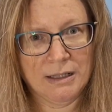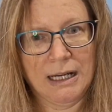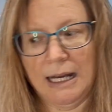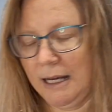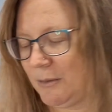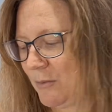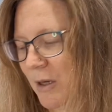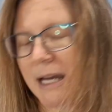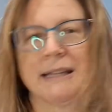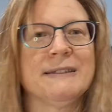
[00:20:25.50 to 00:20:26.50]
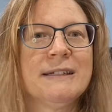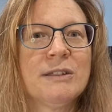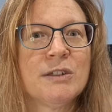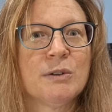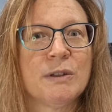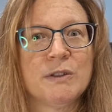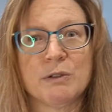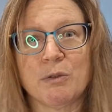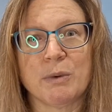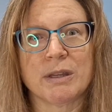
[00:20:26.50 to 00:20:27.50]
I can and
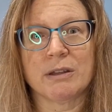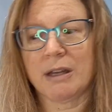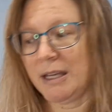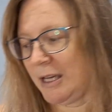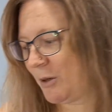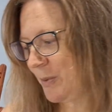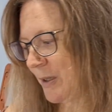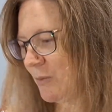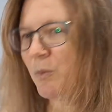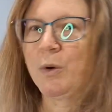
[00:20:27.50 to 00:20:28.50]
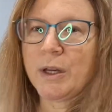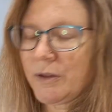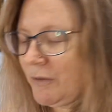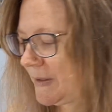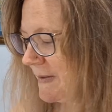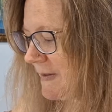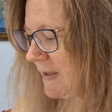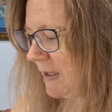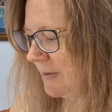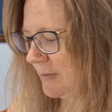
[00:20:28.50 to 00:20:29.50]
do it with her and help her work through it.
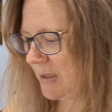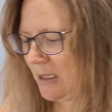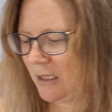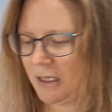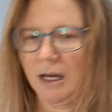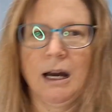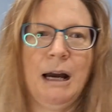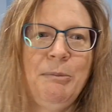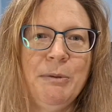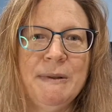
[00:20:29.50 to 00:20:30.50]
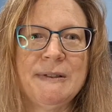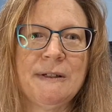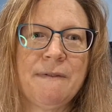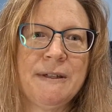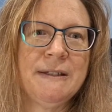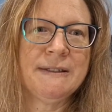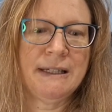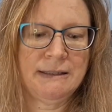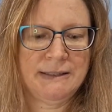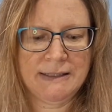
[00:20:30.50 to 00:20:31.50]
So I bought myself
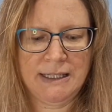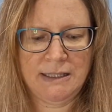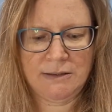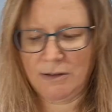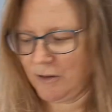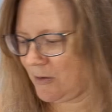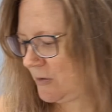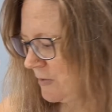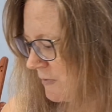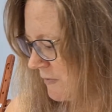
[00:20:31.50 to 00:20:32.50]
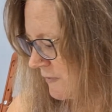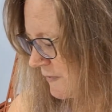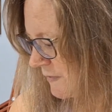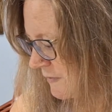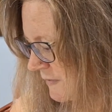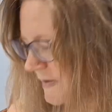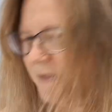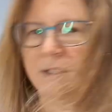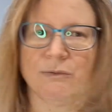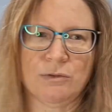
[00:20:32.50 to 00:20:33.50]
this kit of
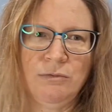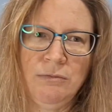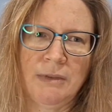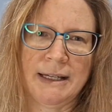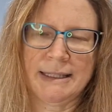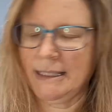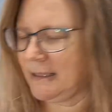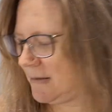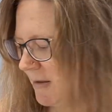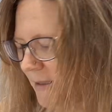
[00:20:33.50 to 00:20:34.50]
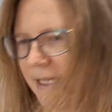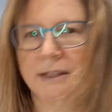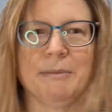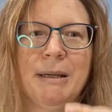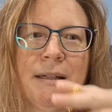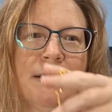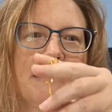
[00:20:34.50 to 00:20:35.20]
several. I think I'll count them out.